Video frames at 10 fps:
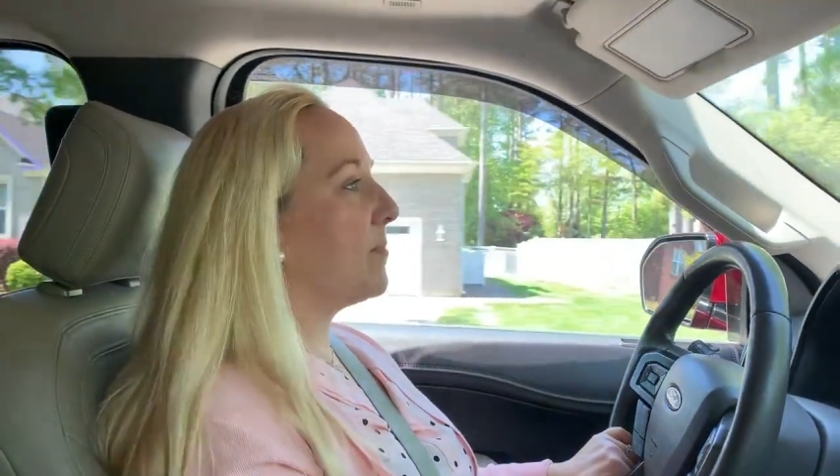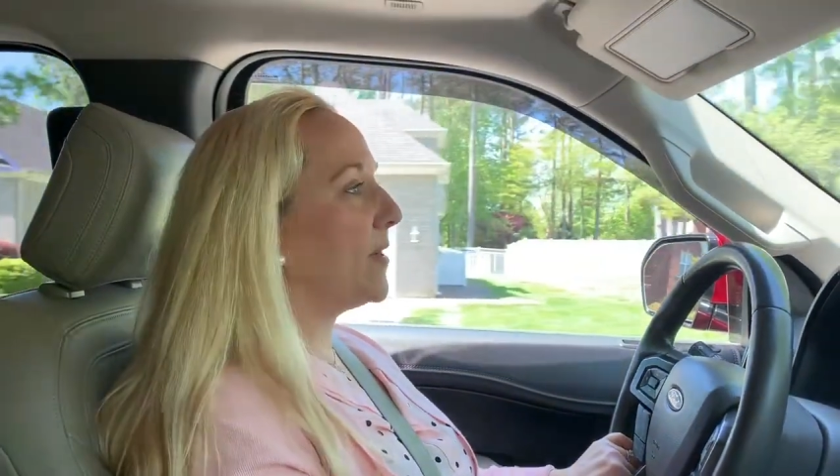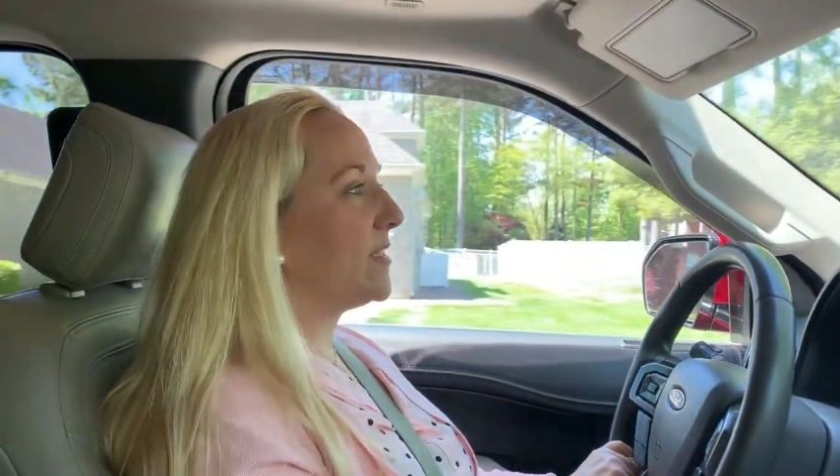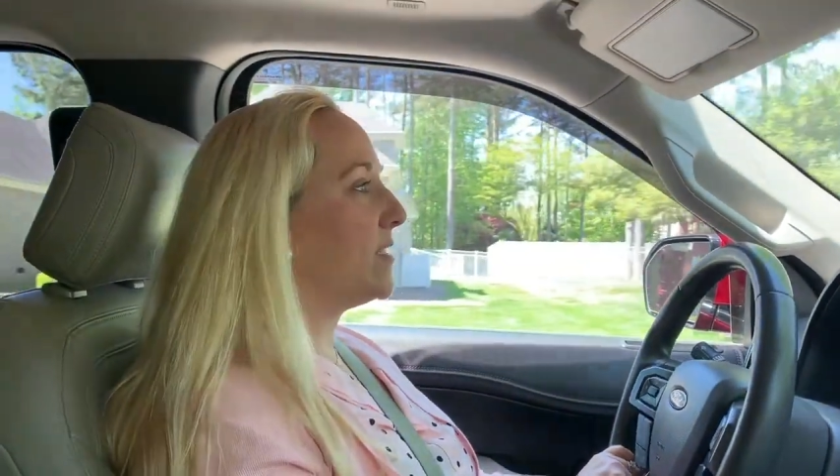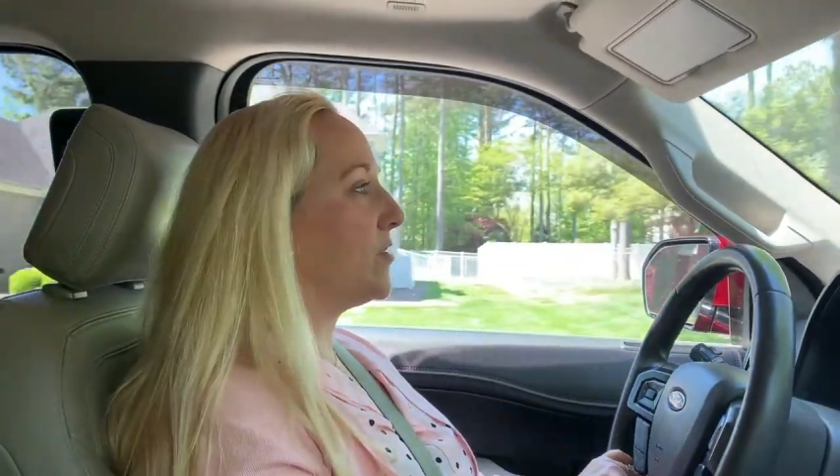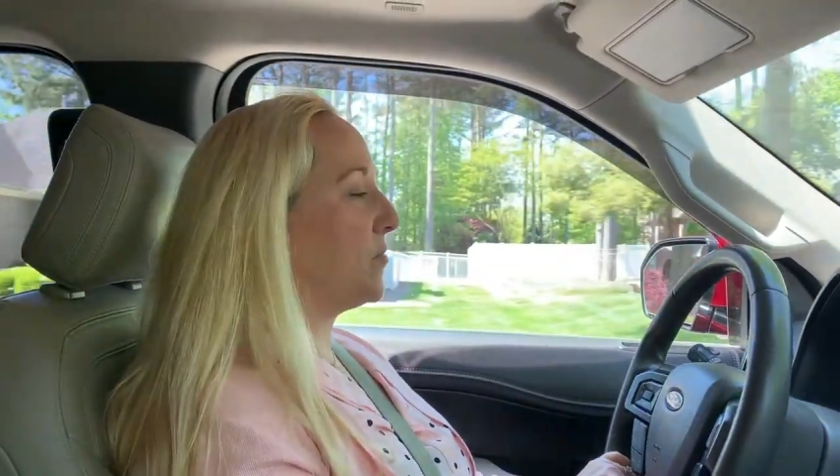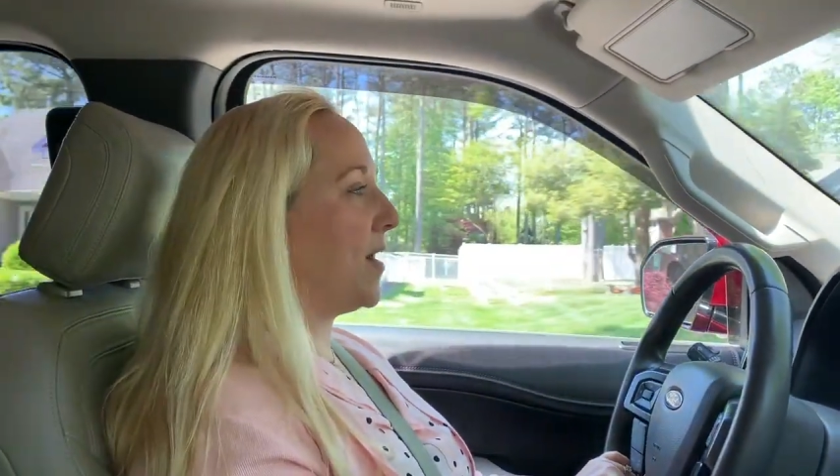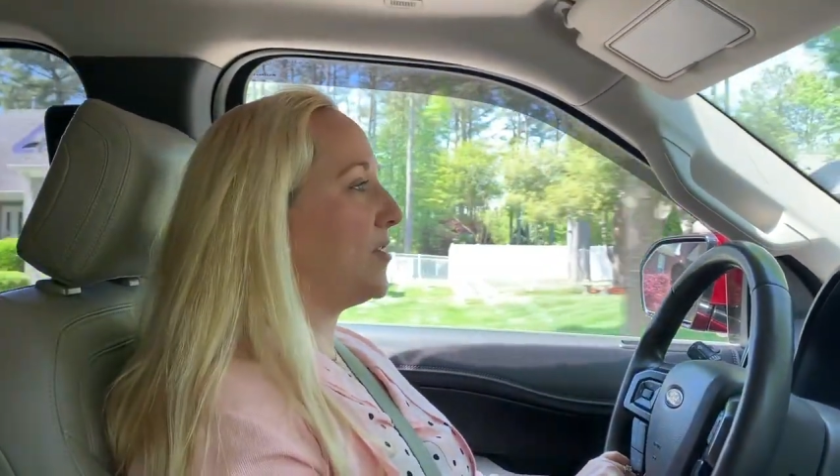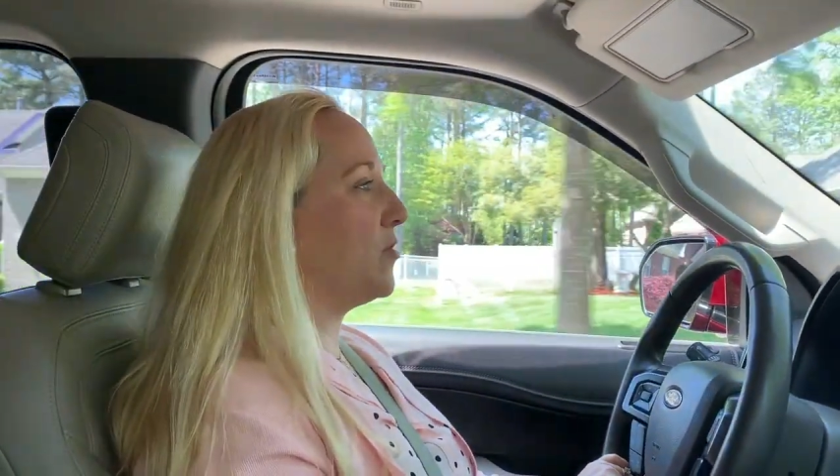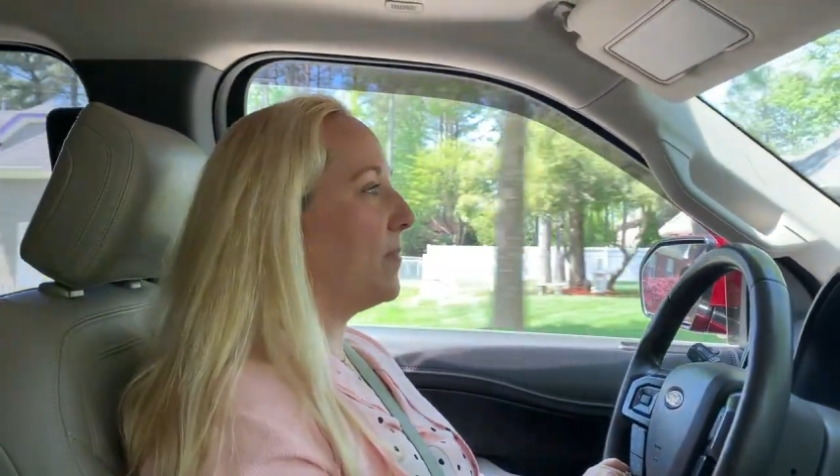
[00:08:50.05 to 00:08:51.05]
places to
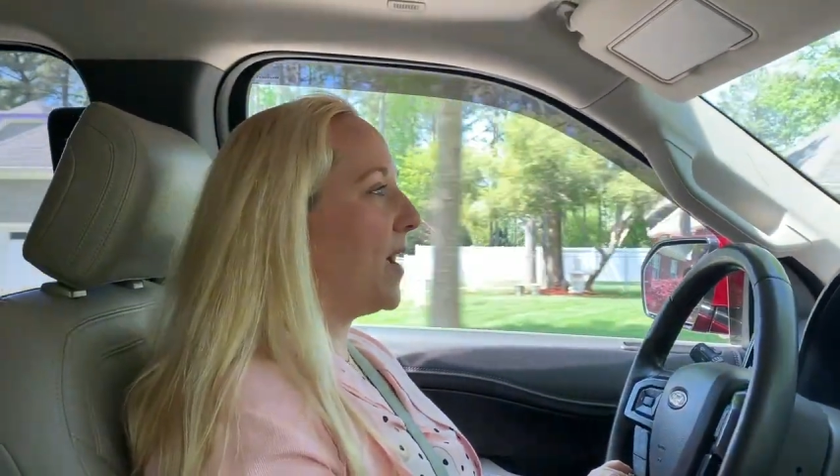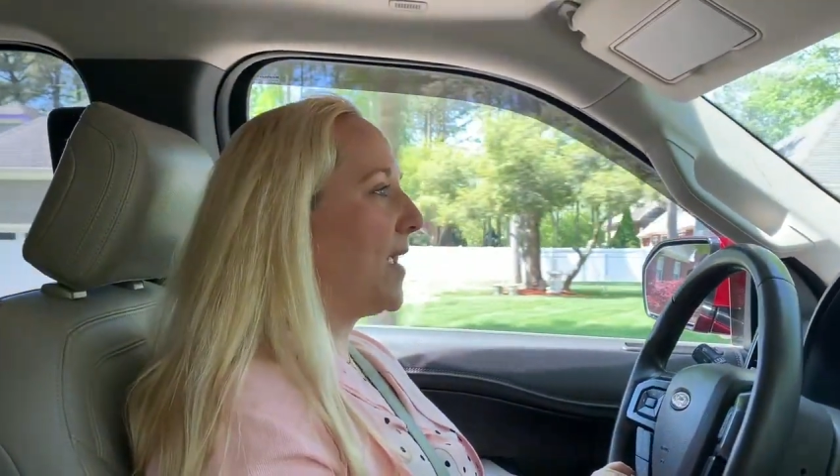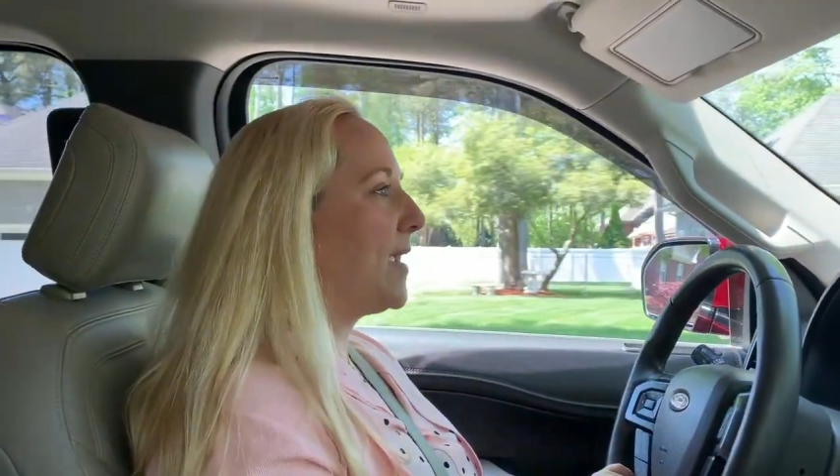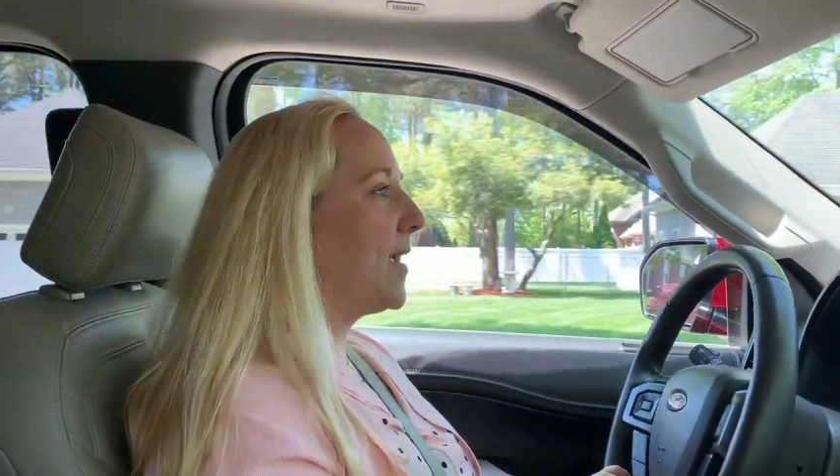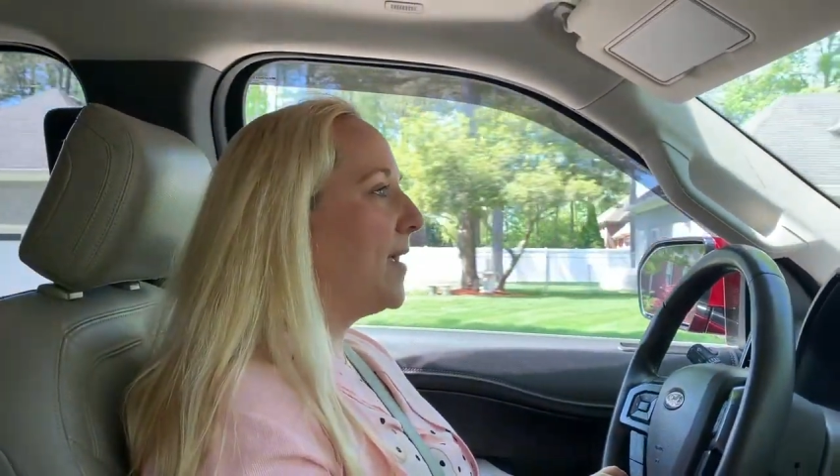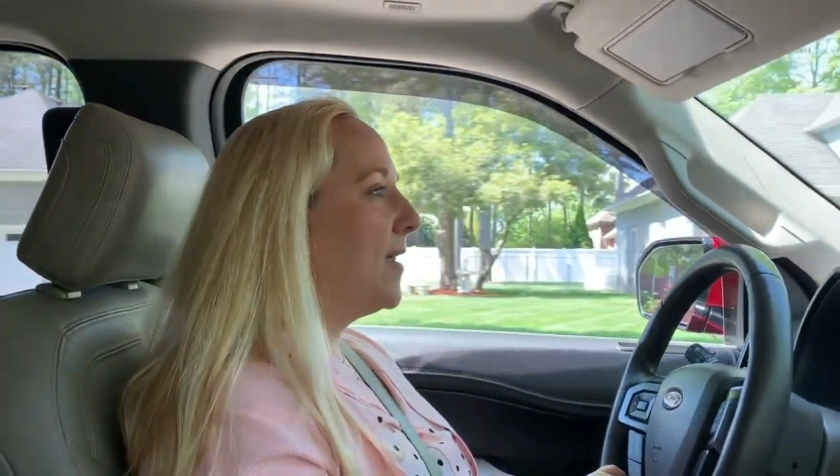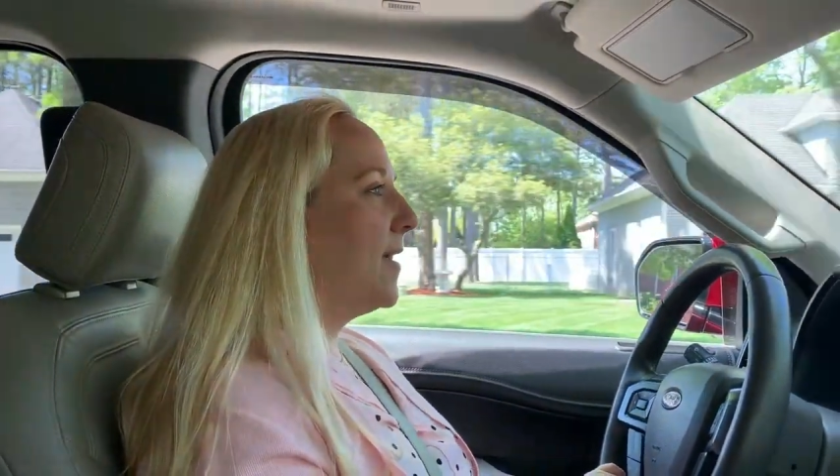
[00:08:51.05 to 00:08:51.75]
ride your bike.